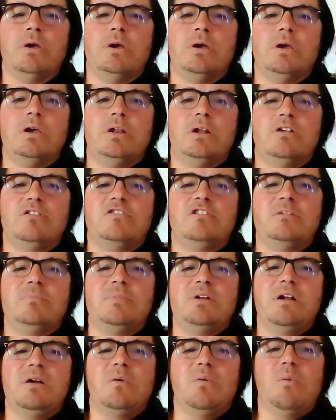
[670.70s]
In a
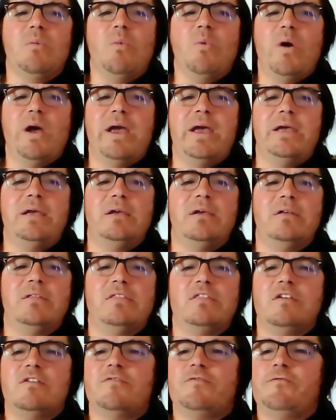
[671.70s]
similar way,
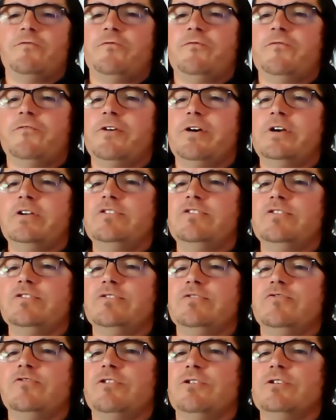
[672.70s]
the
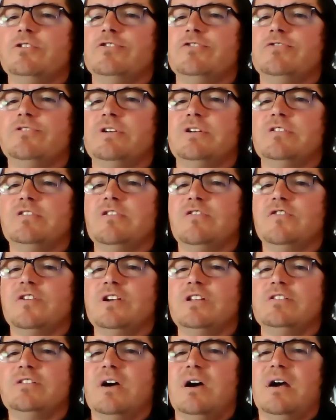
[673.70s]
first 4 strings of the
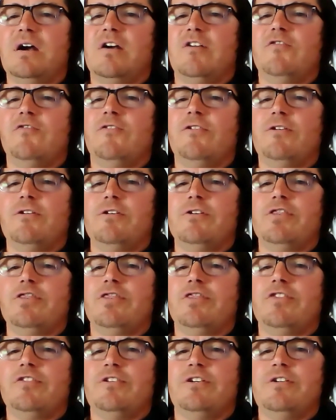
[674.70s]
guitar, 4th,
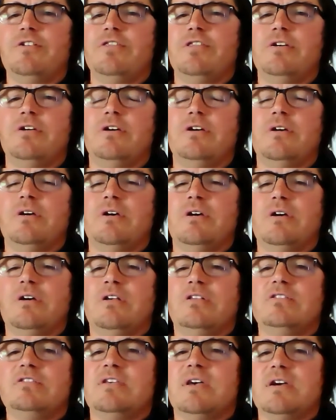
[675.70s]
3rd,
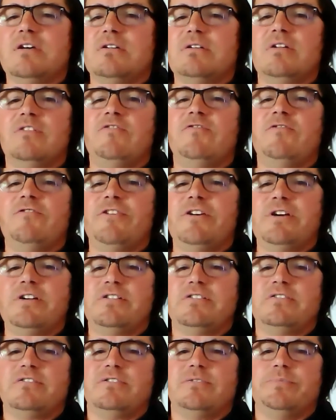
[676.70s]
2nd, and
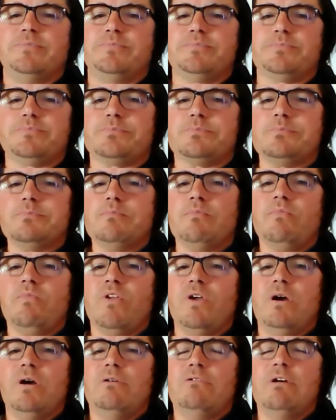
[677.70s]
1st,
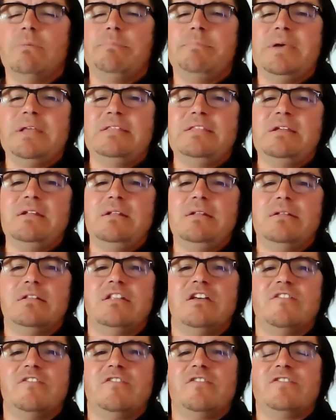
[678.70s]
repeating
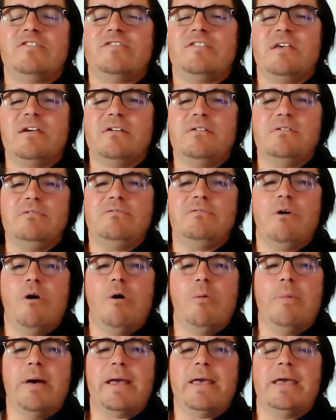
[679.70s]
the second
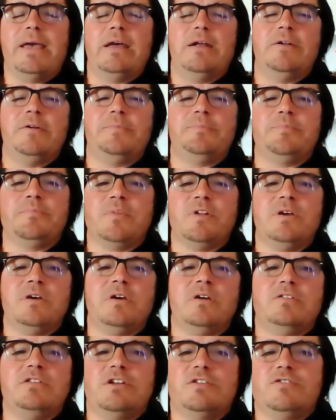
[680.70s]
row again.
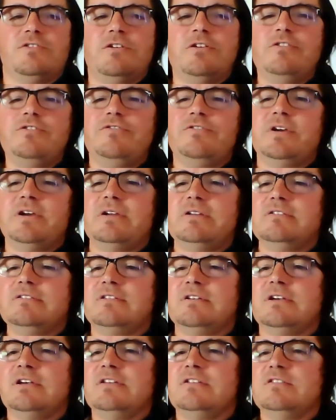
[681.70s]
The 3rd string
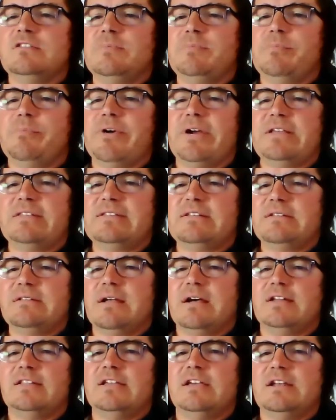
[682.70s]
is depressed
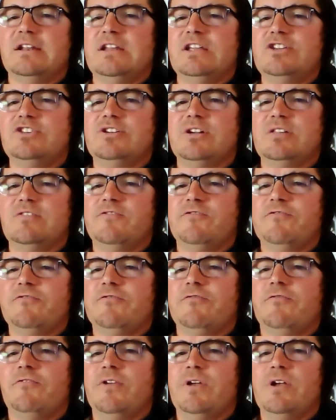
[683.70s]
at the initial
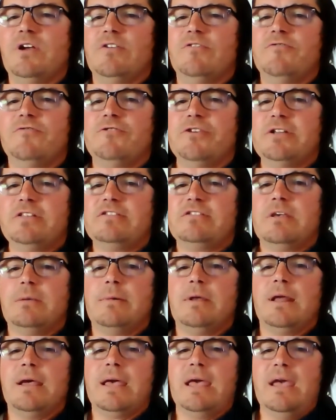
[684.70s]
fret
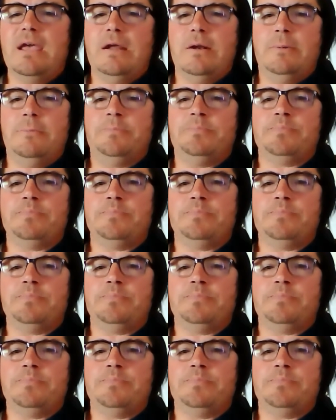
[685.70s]
7 again,